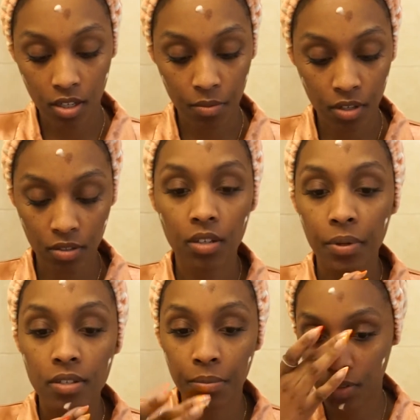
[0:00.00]
I
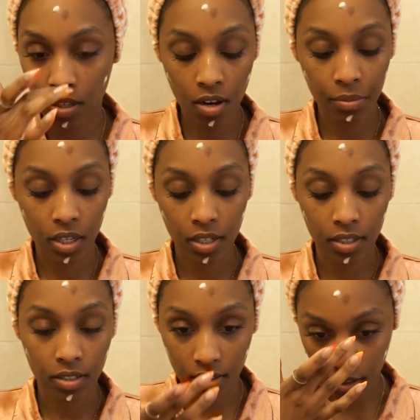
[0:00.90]
do love it because
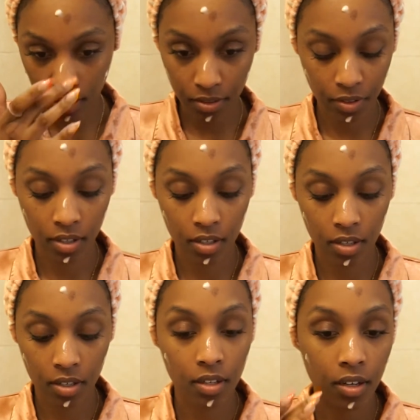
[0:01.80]
it does provide a
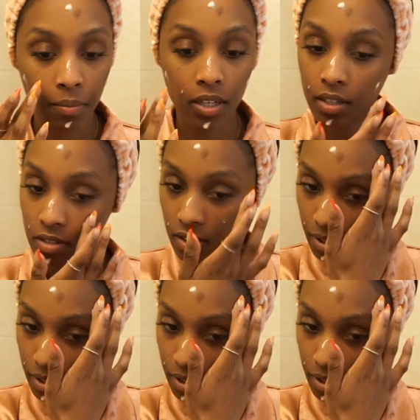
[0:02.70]
lot of hydration,